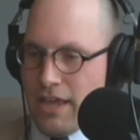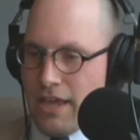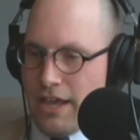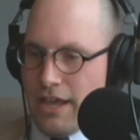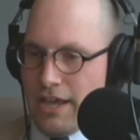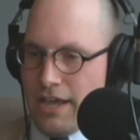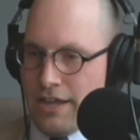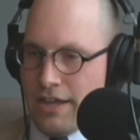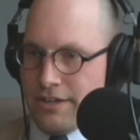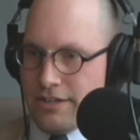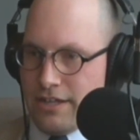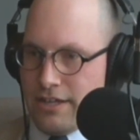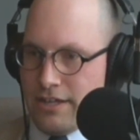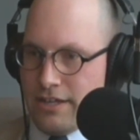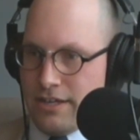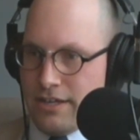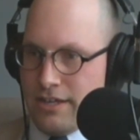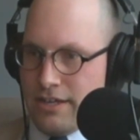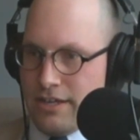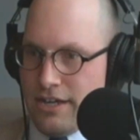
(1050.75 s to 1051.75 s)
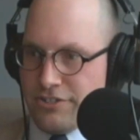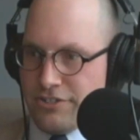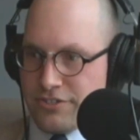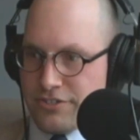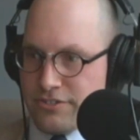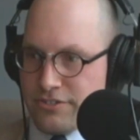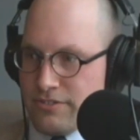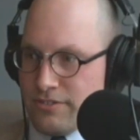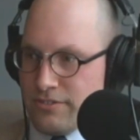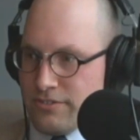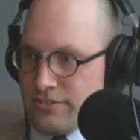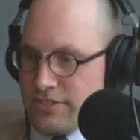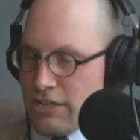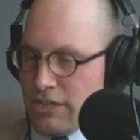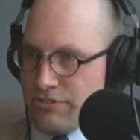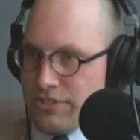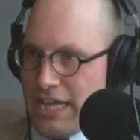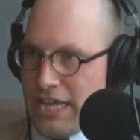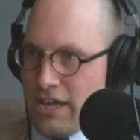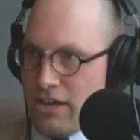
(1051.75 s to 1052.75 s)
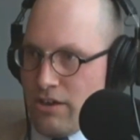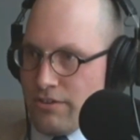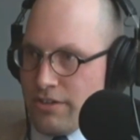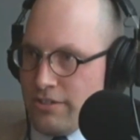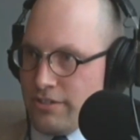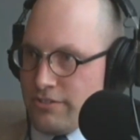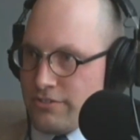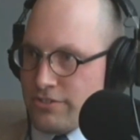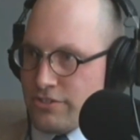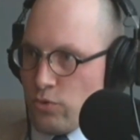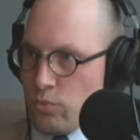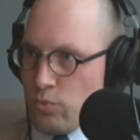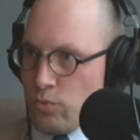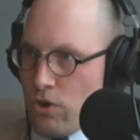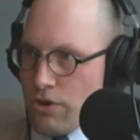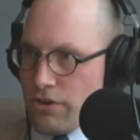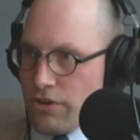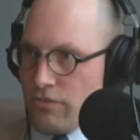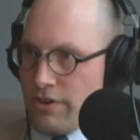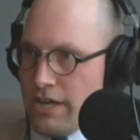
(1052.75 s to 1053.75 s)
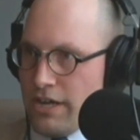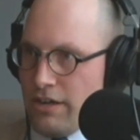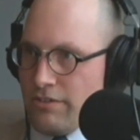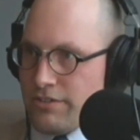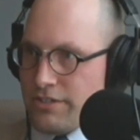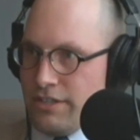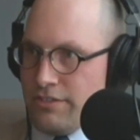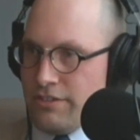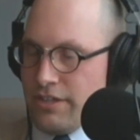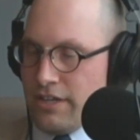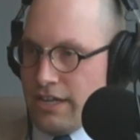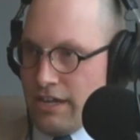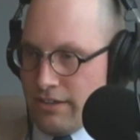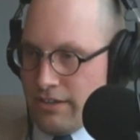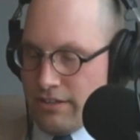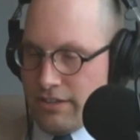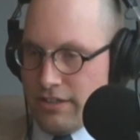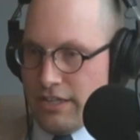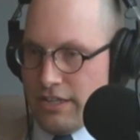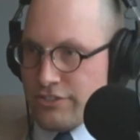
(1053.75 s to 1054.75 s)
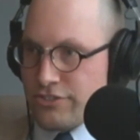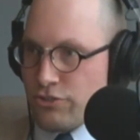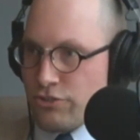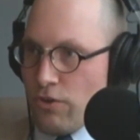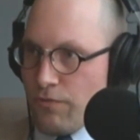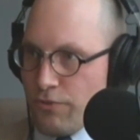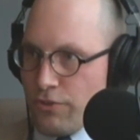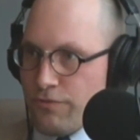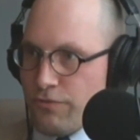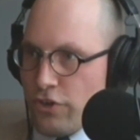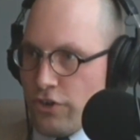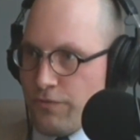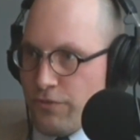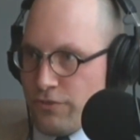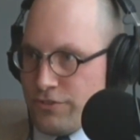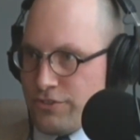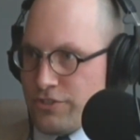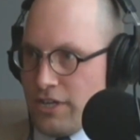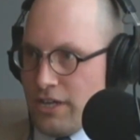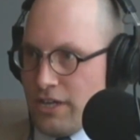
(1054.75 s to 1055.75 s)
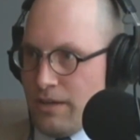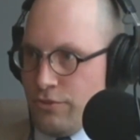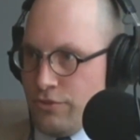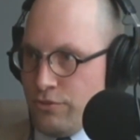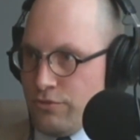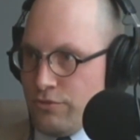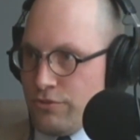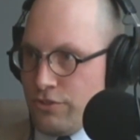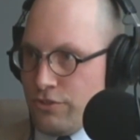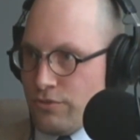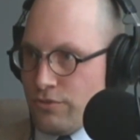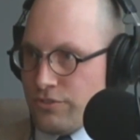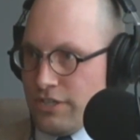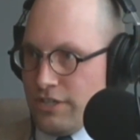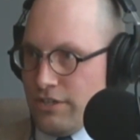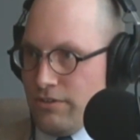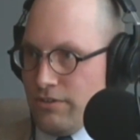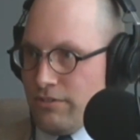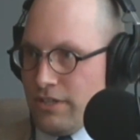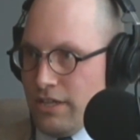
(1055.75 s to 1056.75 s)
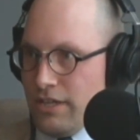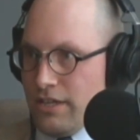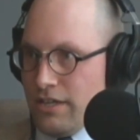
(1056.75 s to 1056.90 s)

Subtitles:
And I just settled down and started walking around. And then I saw for the very first time the Union Hotel.